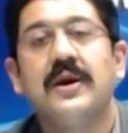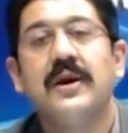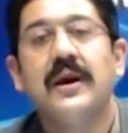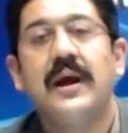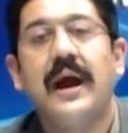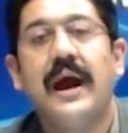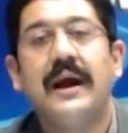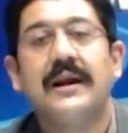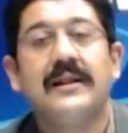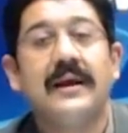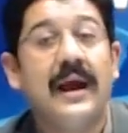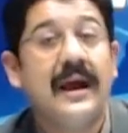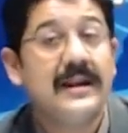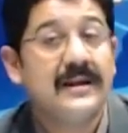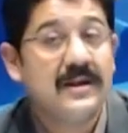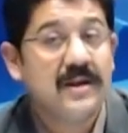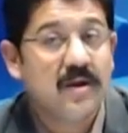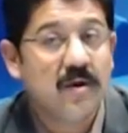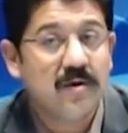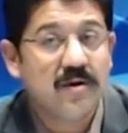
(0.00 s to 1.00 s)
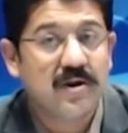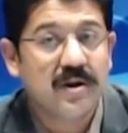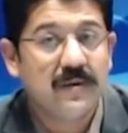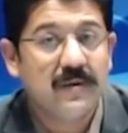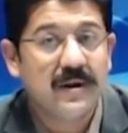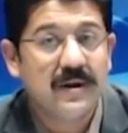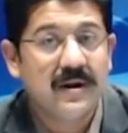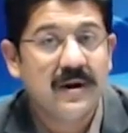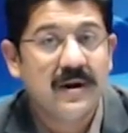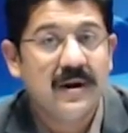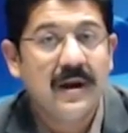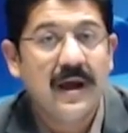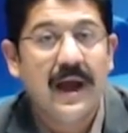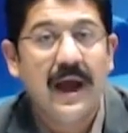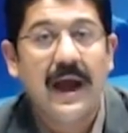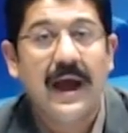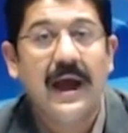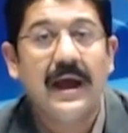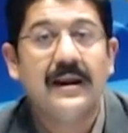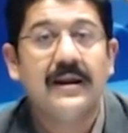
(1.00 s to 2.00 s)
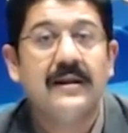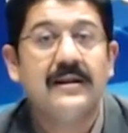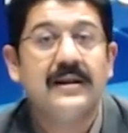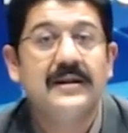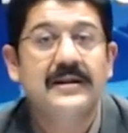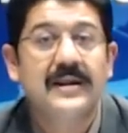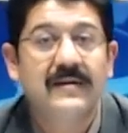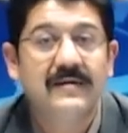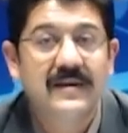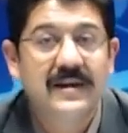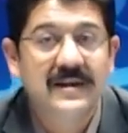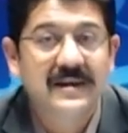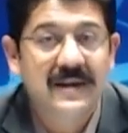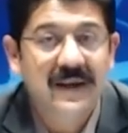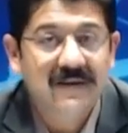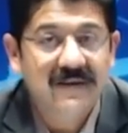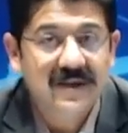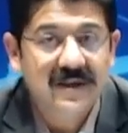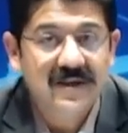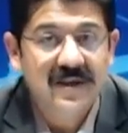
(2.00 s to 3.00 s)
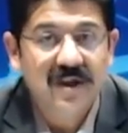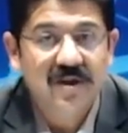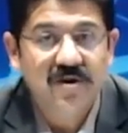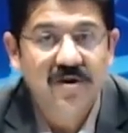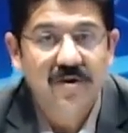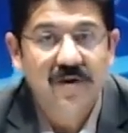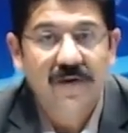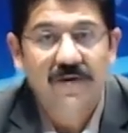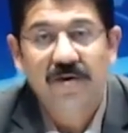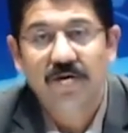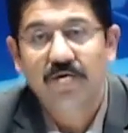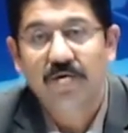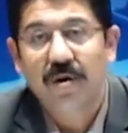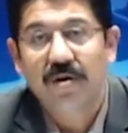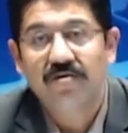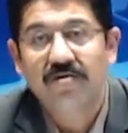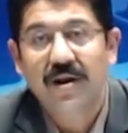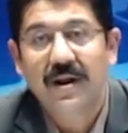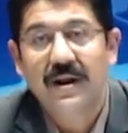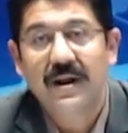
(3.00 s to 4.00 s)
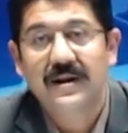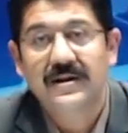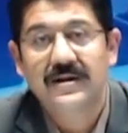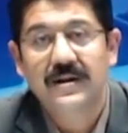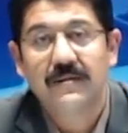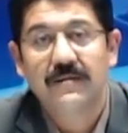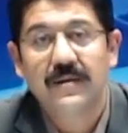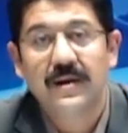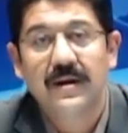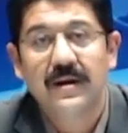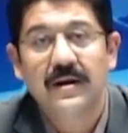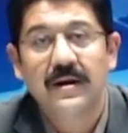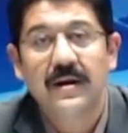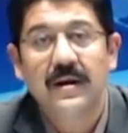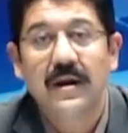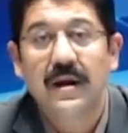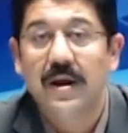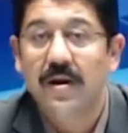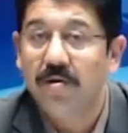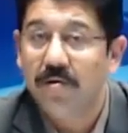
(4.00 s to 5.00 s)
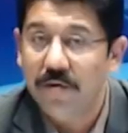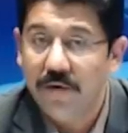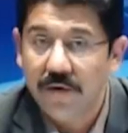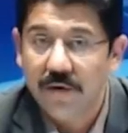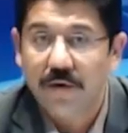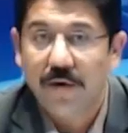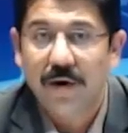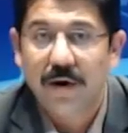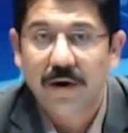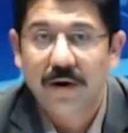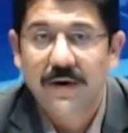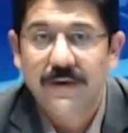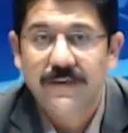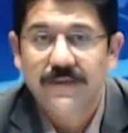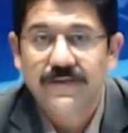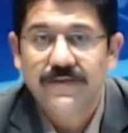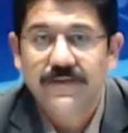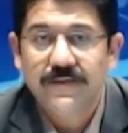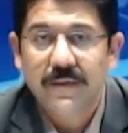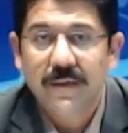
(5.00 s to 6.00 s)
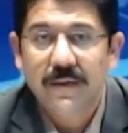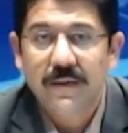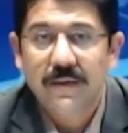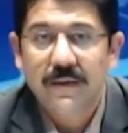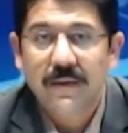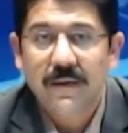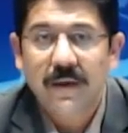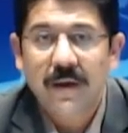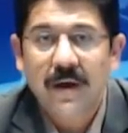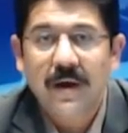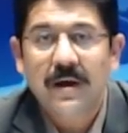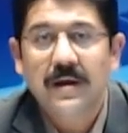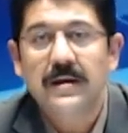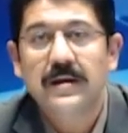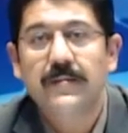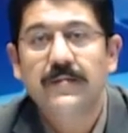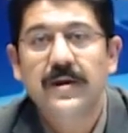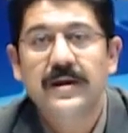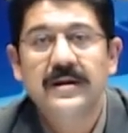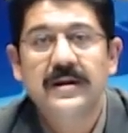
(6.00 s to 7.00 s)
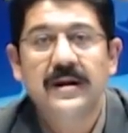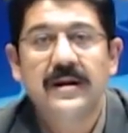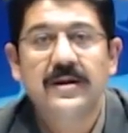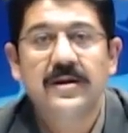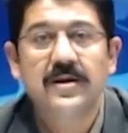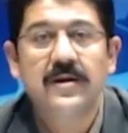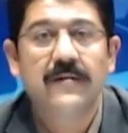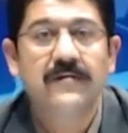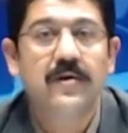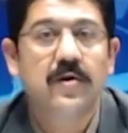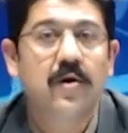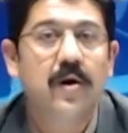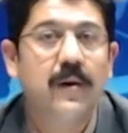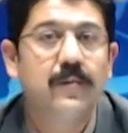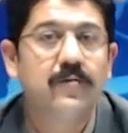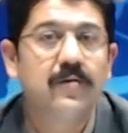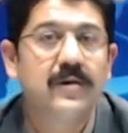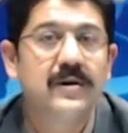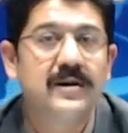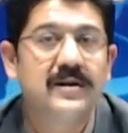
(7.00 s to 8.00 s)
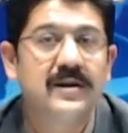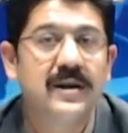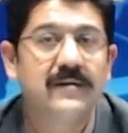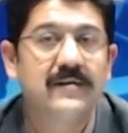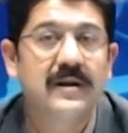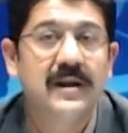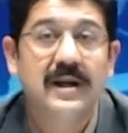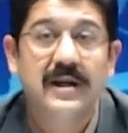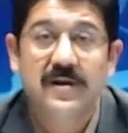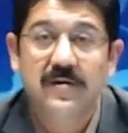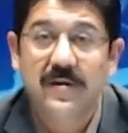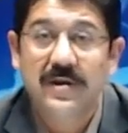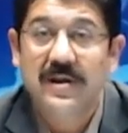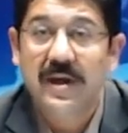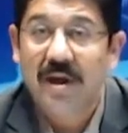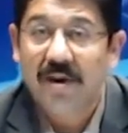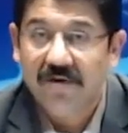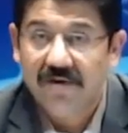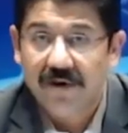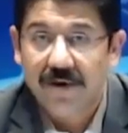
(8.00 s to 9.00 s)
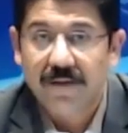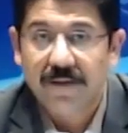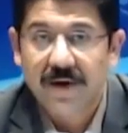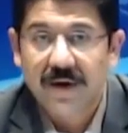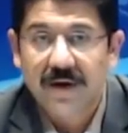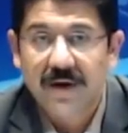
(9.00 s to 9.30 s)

at the SCO summit and the 77th session of the UN General Assembly in New York. The presidency of the COP27 is with Egypt.